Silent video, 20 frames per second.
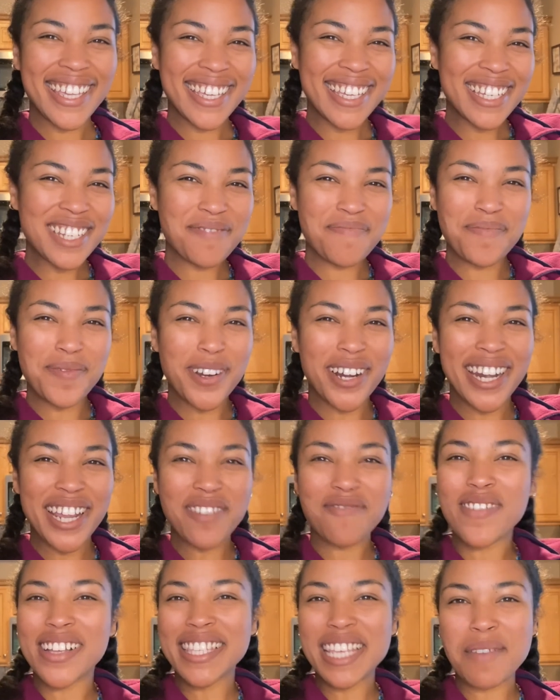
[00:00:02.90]
Good
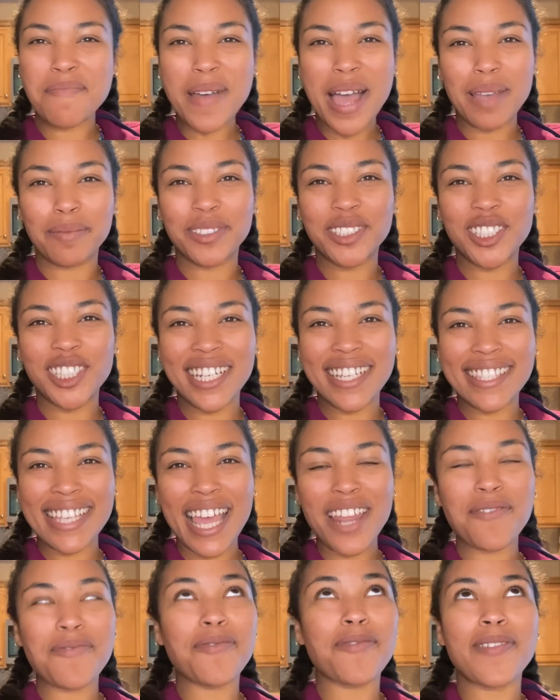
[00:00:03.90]
morning, what's up? I'm Shanice
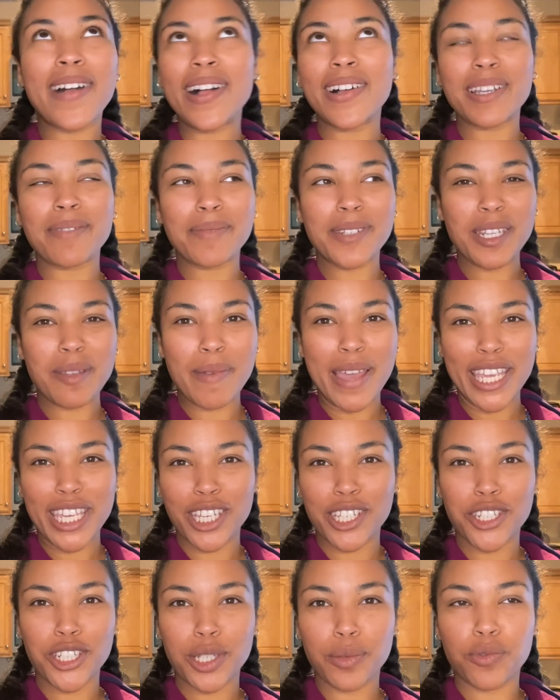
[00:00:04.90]
and welcome to my
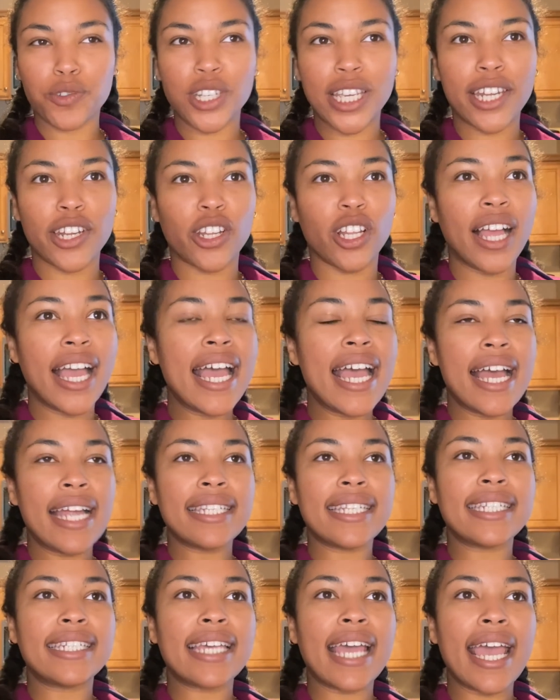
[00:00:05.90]
YouTube channel.
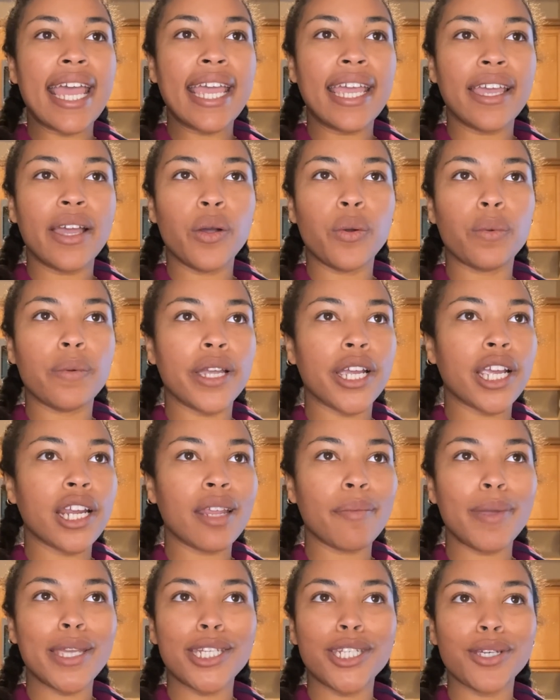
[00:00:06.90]
Today we're
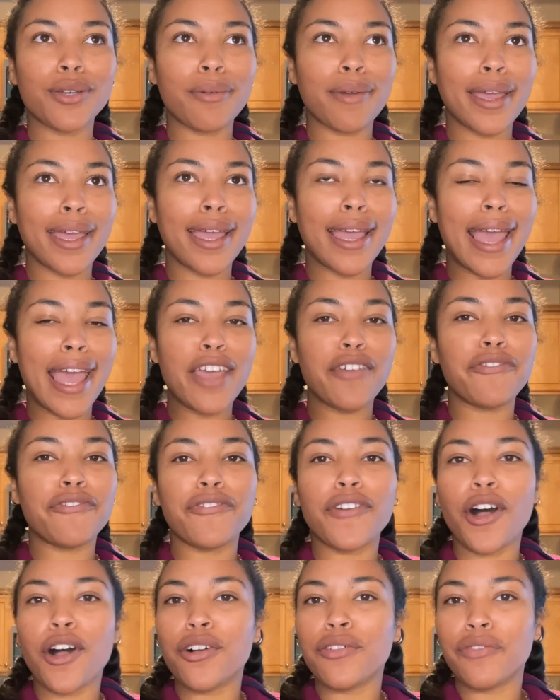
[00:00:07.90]
going to be doing a
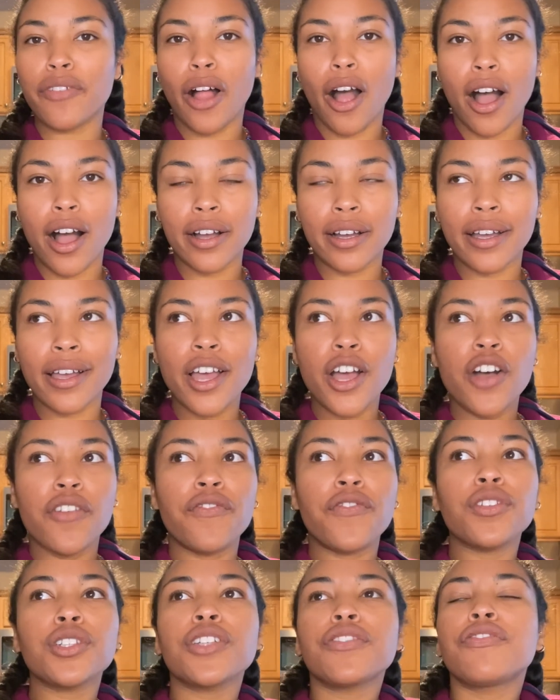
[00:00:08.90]
fall vlog
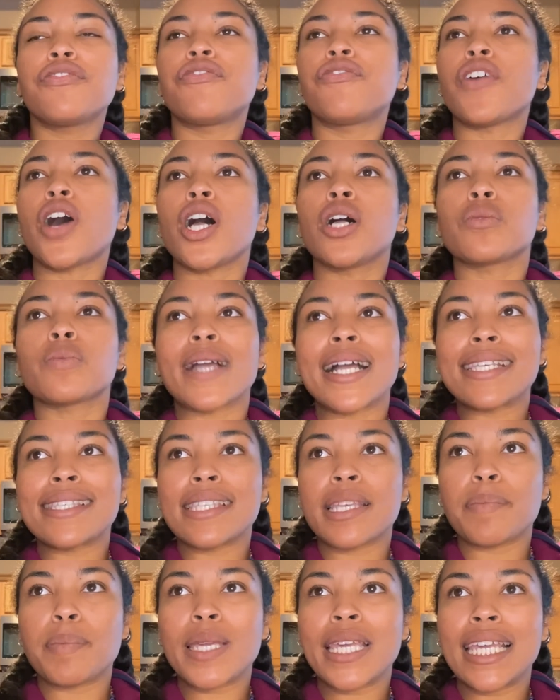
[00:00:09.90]
full of fall
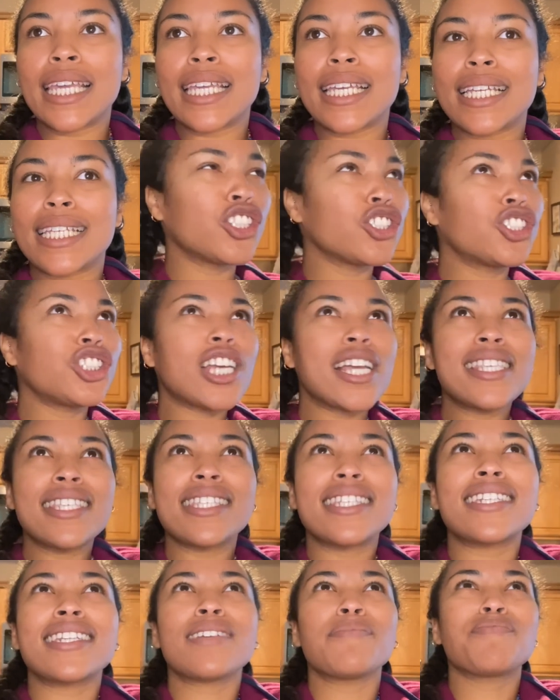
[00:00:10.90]
recipes,
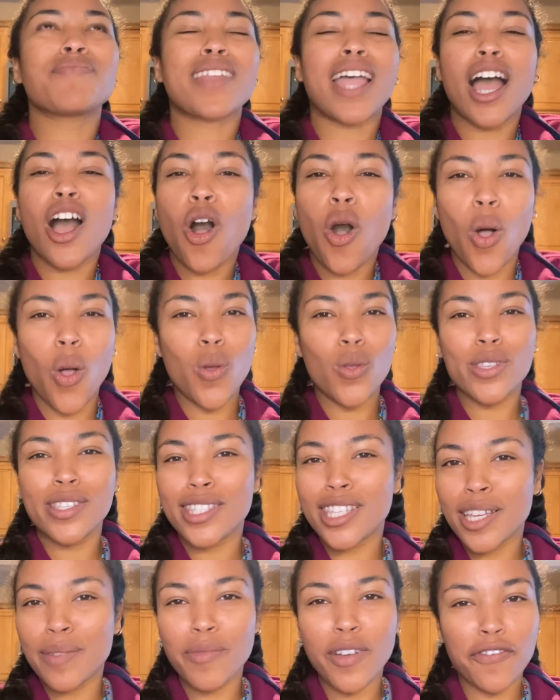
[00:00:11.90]
just a
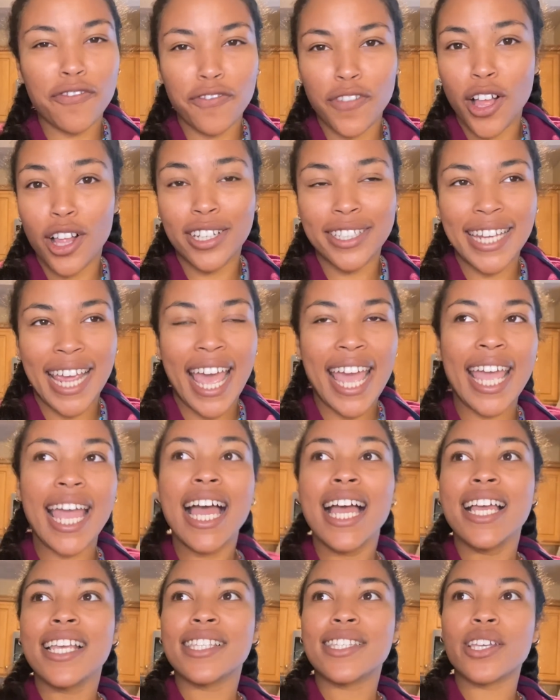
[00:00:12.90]
wholesome fall day.
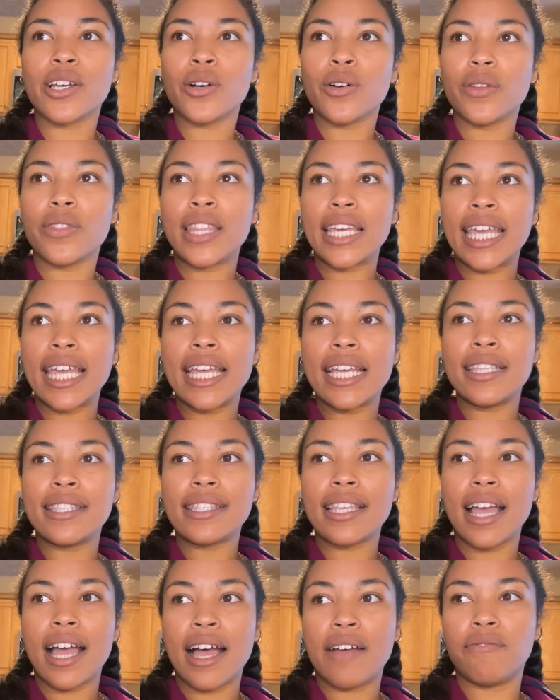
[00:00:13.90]
So the kids
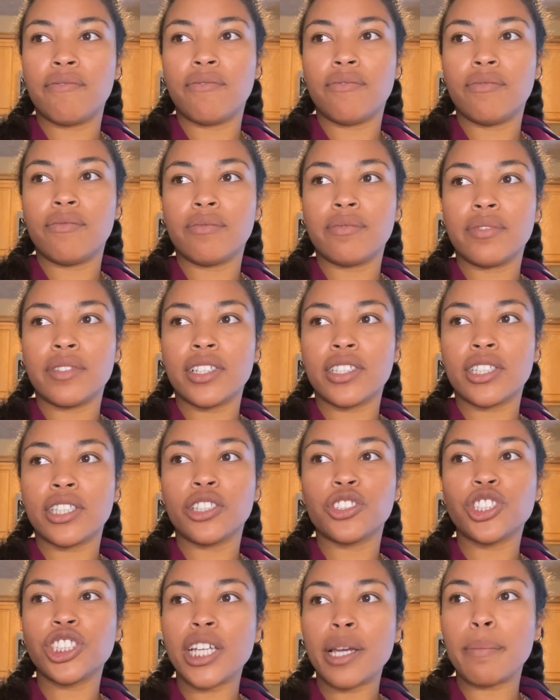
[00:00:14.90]
have, there's a
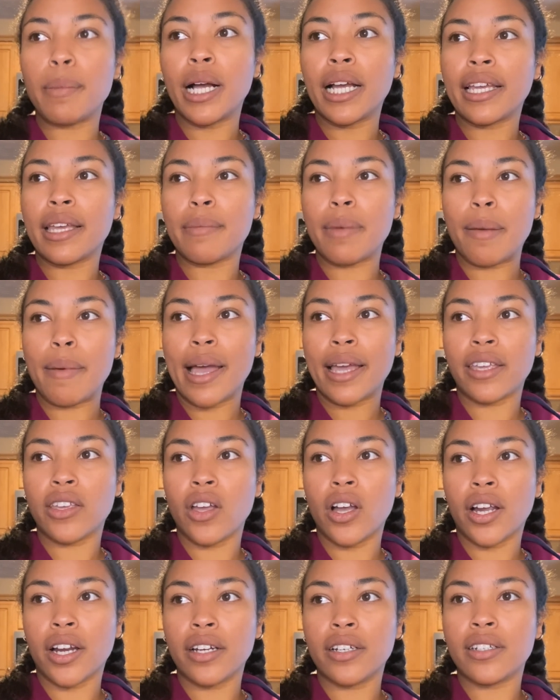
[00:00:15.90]
little chipmunk in my
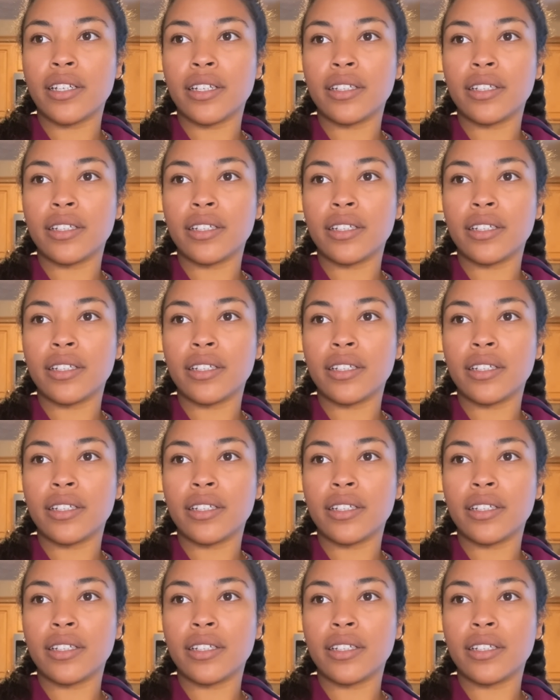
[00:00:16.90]
backyard,